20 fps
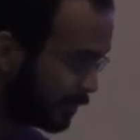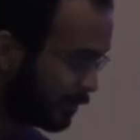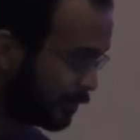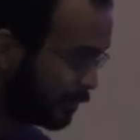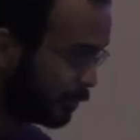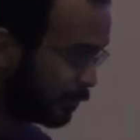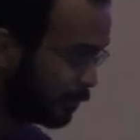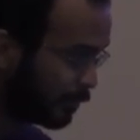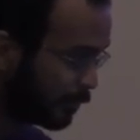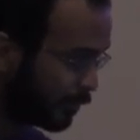
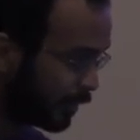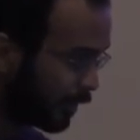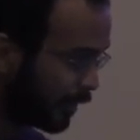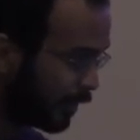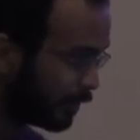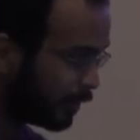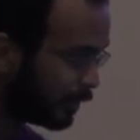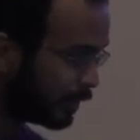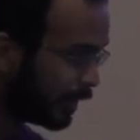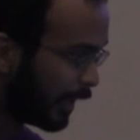do a
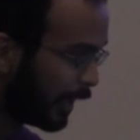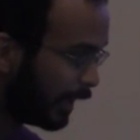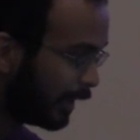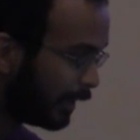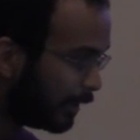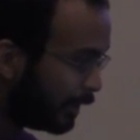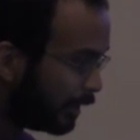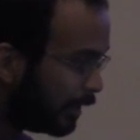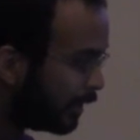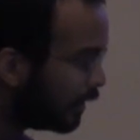whole lot.
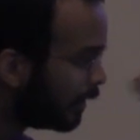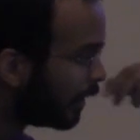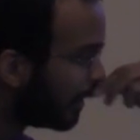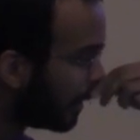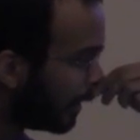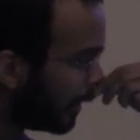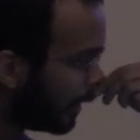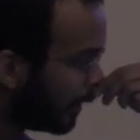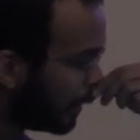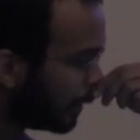
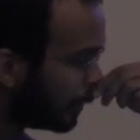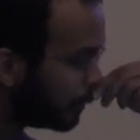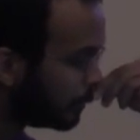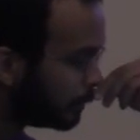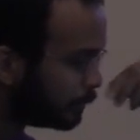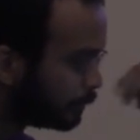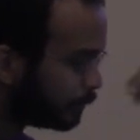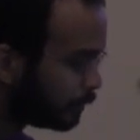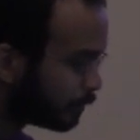Um,